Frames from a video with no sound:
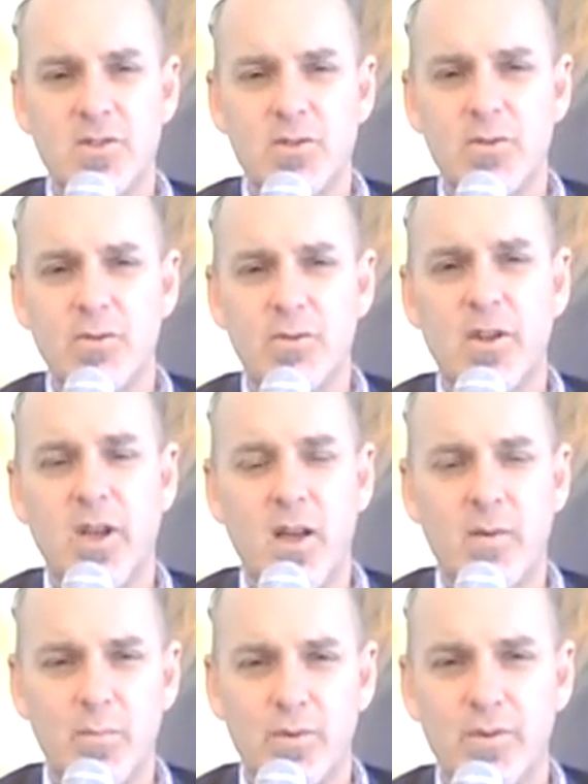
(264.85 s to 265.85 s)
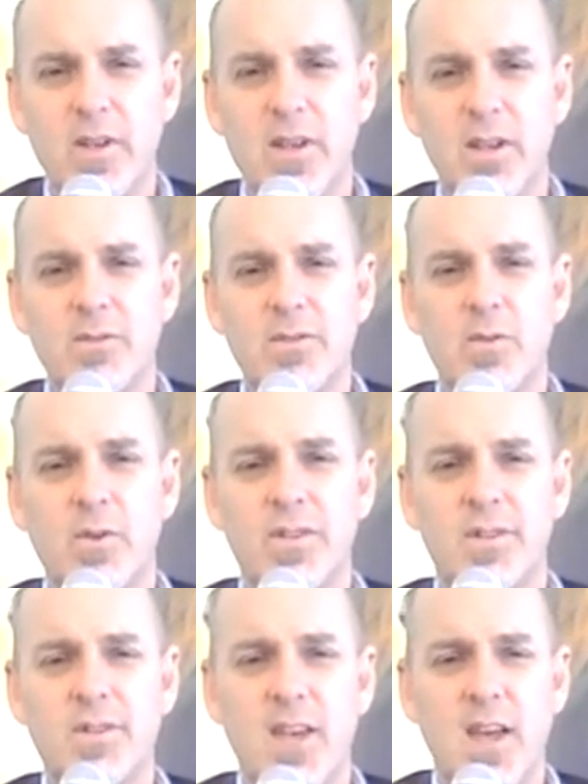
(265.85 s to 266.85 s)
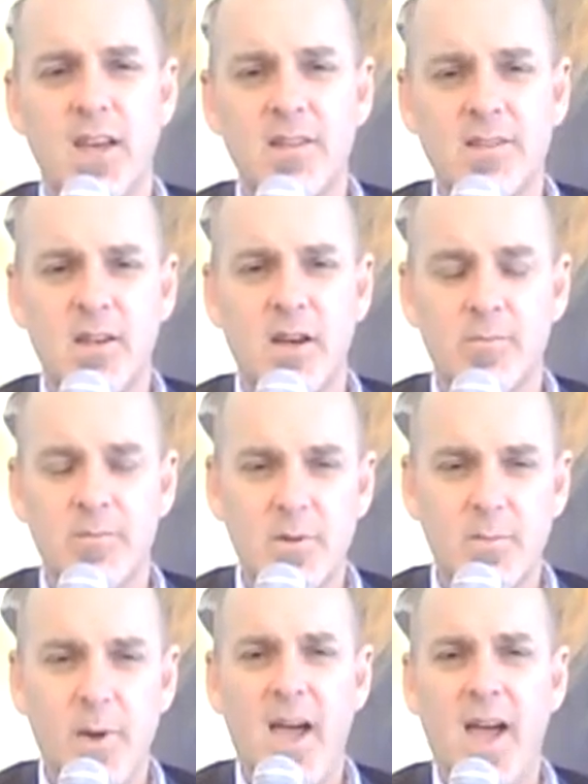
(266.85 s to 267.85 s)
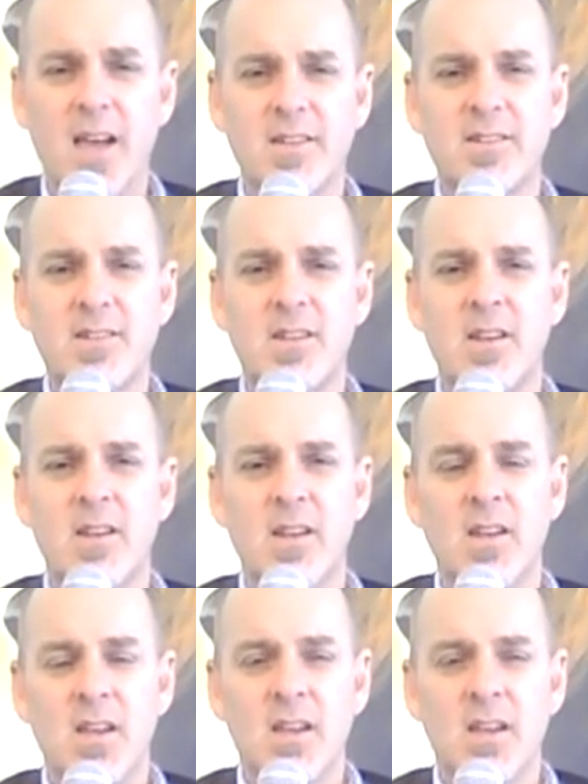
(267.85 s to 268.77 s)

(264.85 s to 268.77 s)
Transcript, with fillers: It is truth. God believes what he says comes to pass.